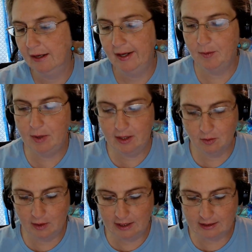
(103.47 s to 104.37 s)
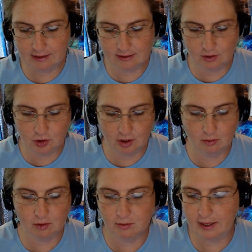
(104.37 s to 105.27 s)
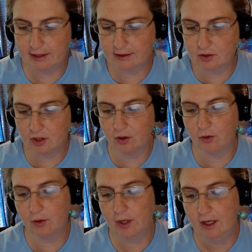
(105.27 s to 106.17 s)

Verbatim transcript: And by the way, this is a general reading, so